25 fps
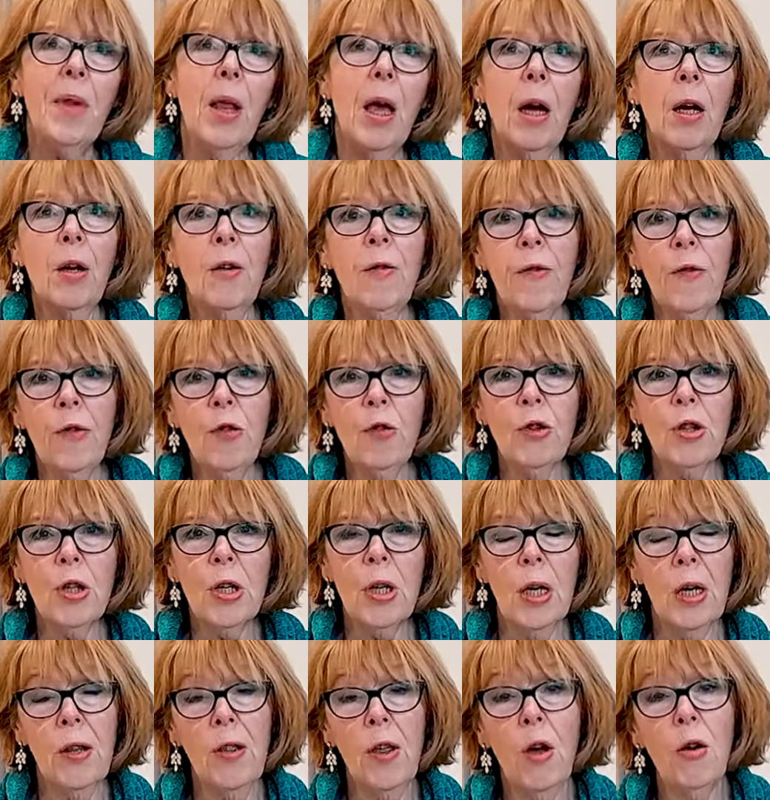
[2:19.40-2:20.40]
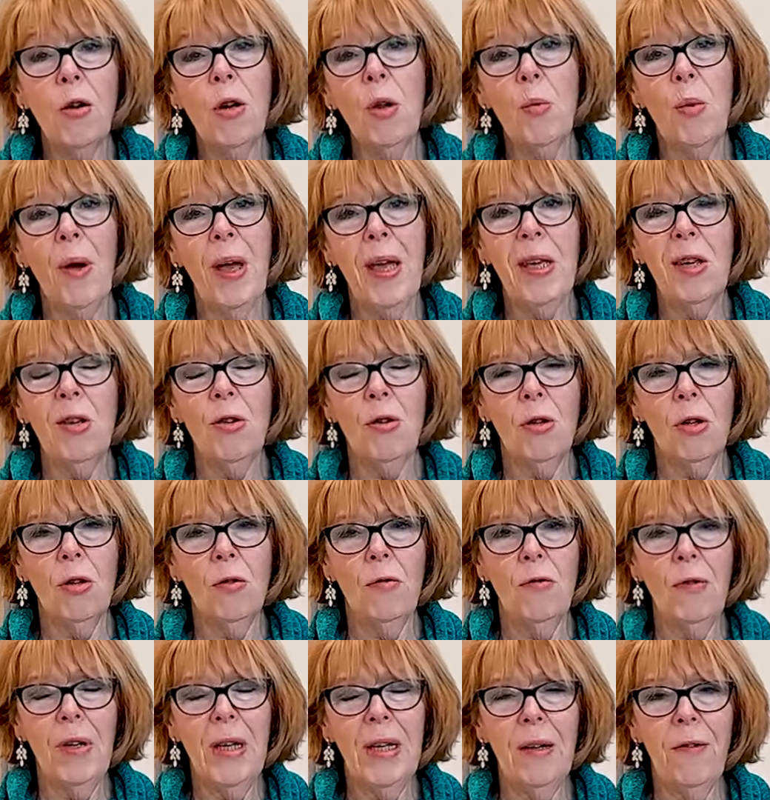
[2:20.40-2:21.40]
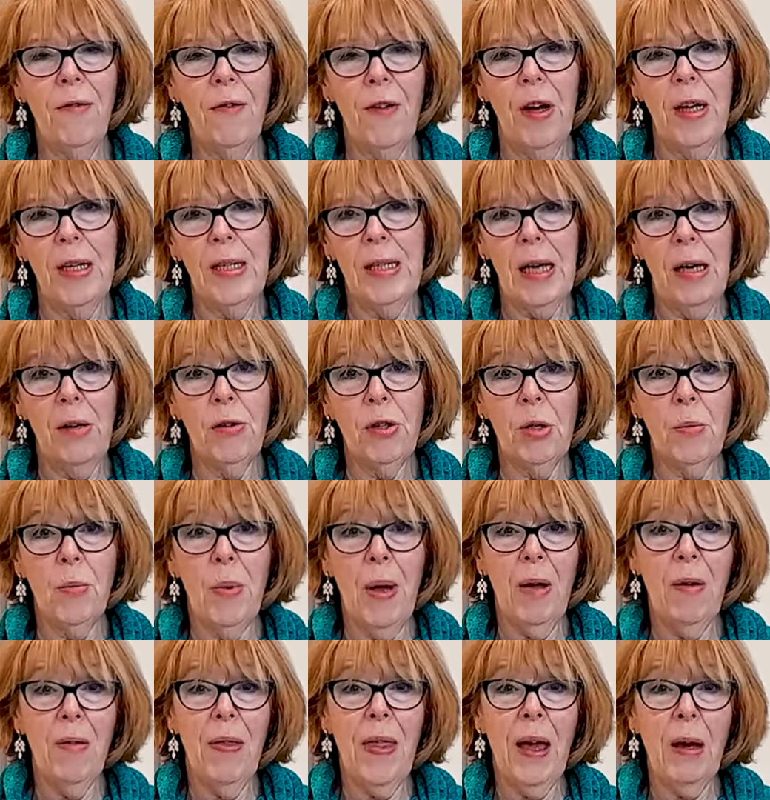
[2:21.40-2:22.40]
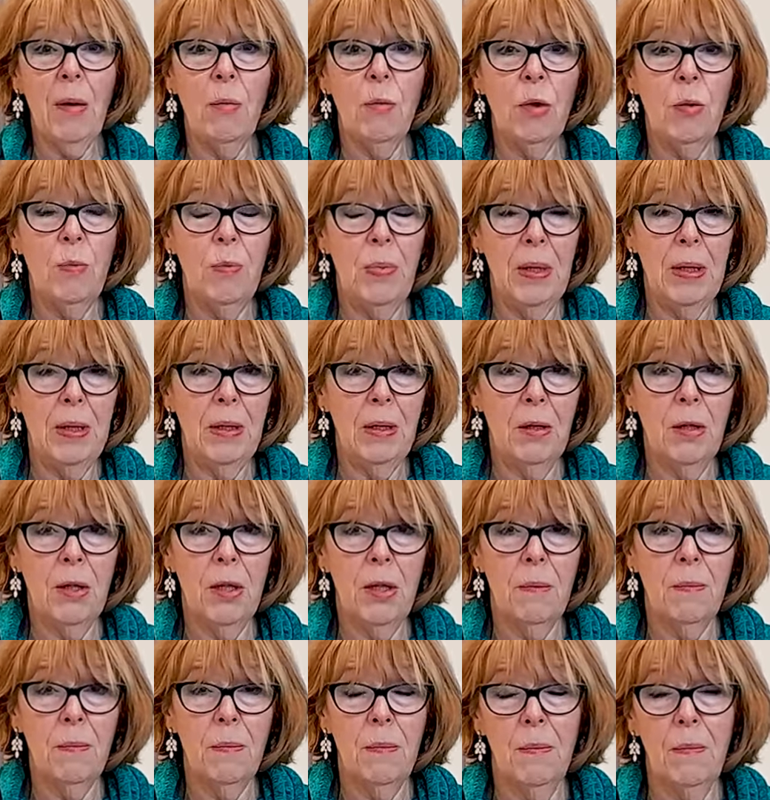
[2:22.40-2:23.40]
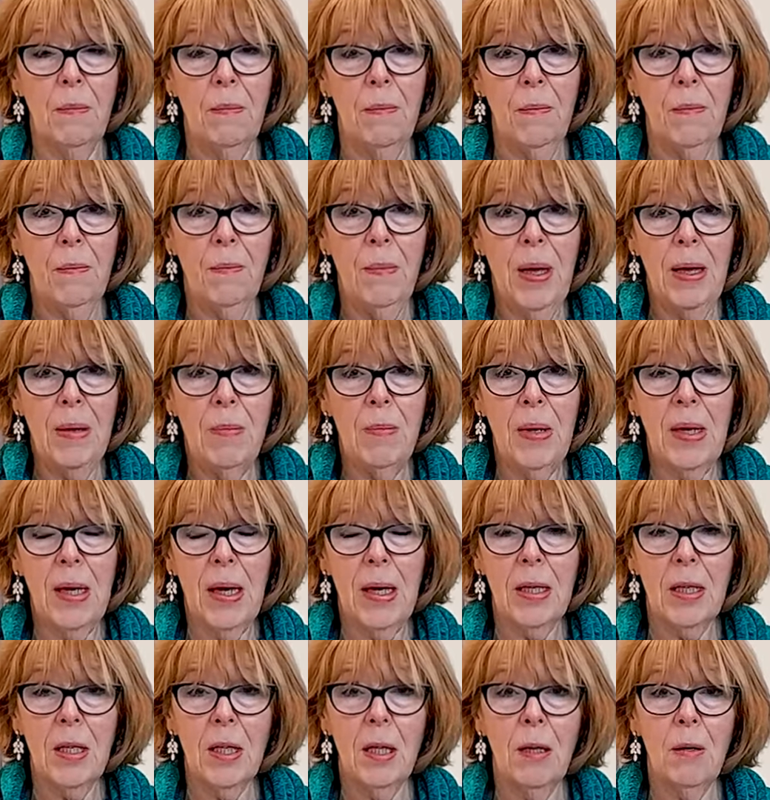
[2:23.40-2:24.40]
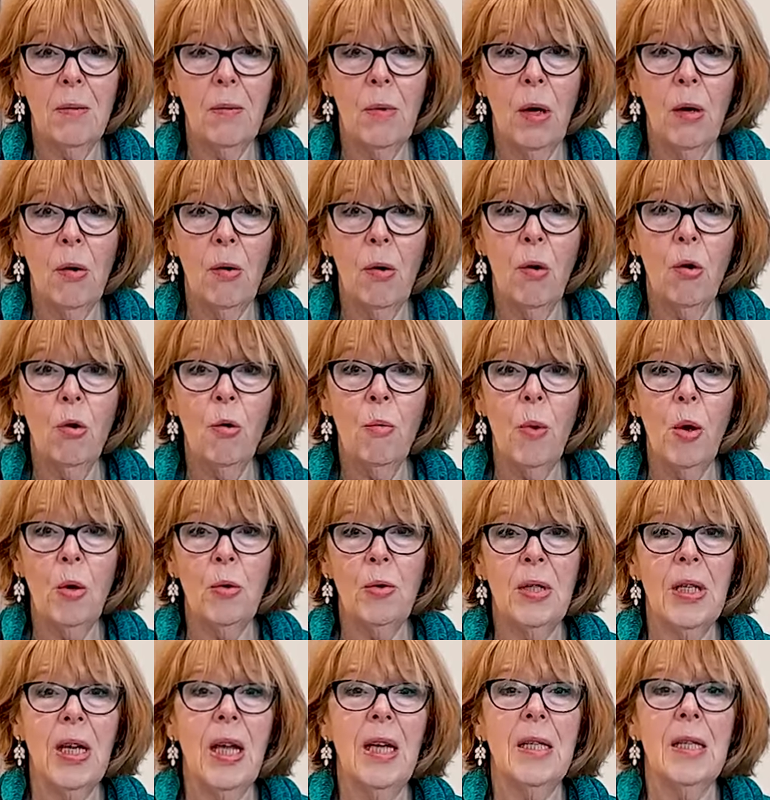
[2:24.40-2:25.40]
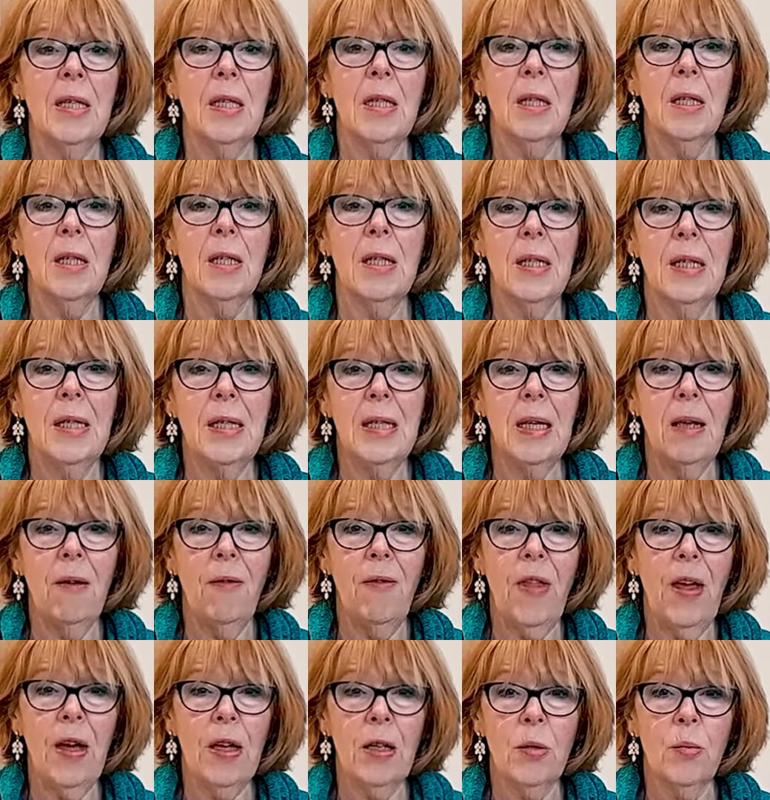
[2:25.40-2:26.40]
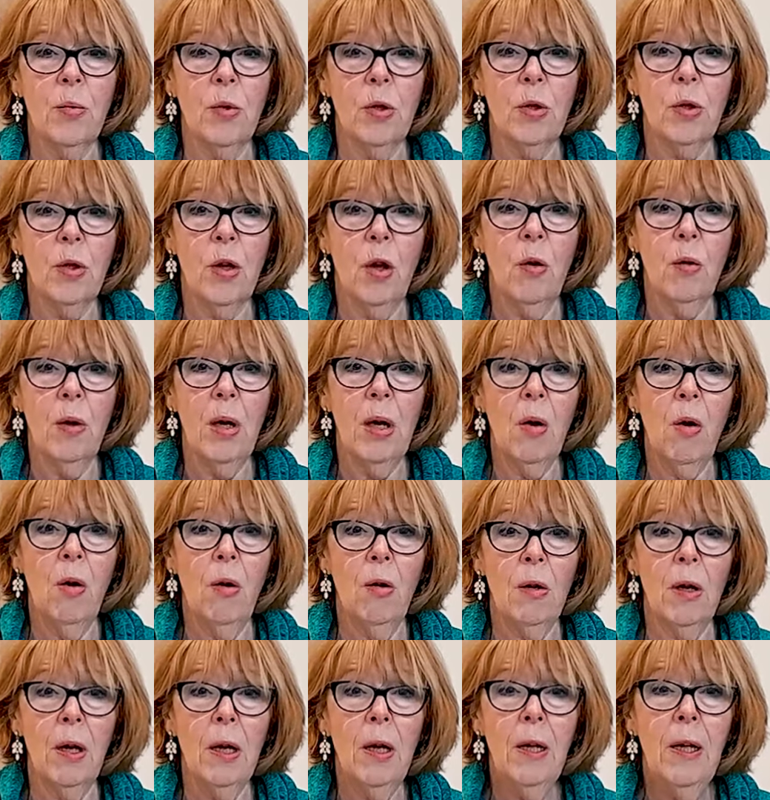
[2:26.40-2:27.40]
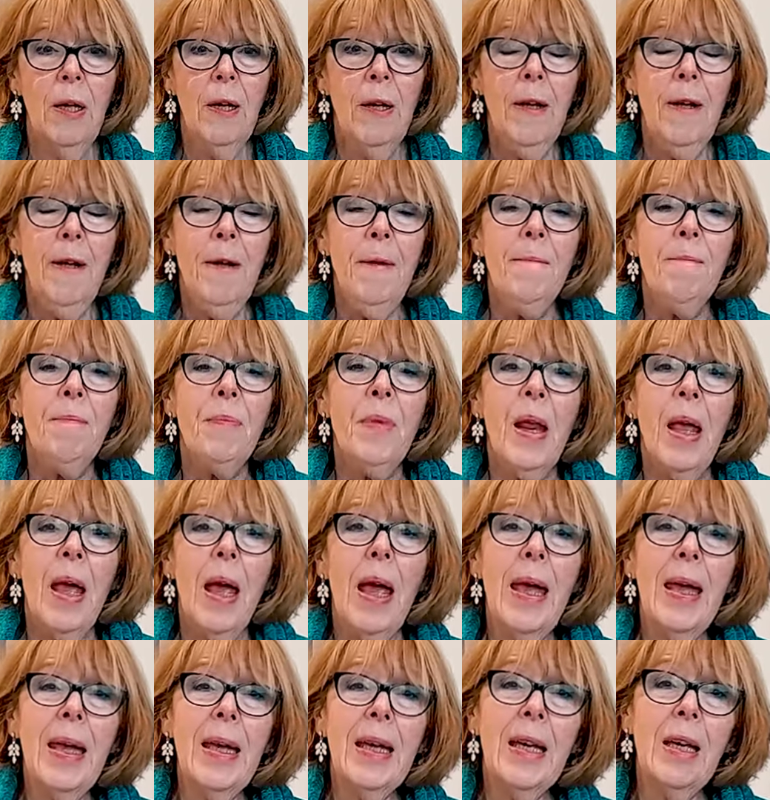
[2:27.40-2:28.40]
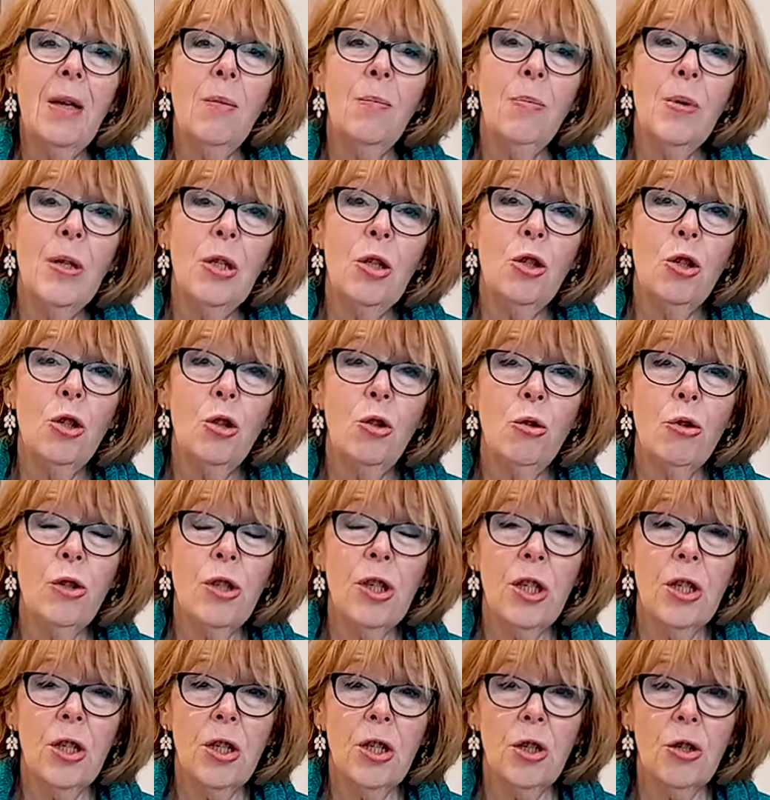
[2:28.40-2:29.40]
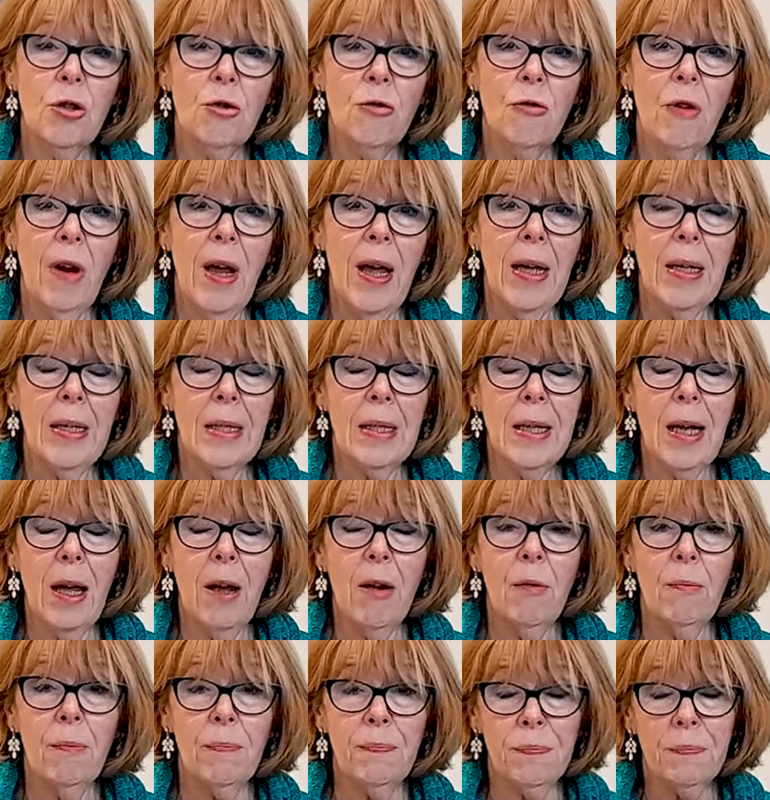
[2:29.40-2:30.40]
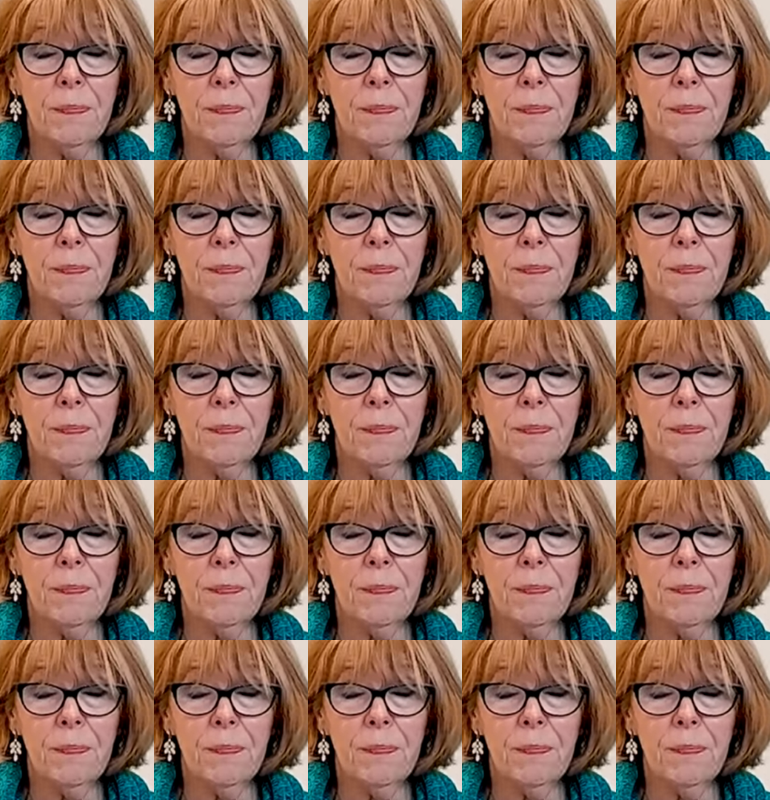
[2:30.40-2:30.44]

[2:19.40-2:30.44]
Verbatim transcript: unfortunately, the only way you can really find out about that would be to maybe get a, a, hormone test done to see if that's what's going on. It can be due to stress. Now,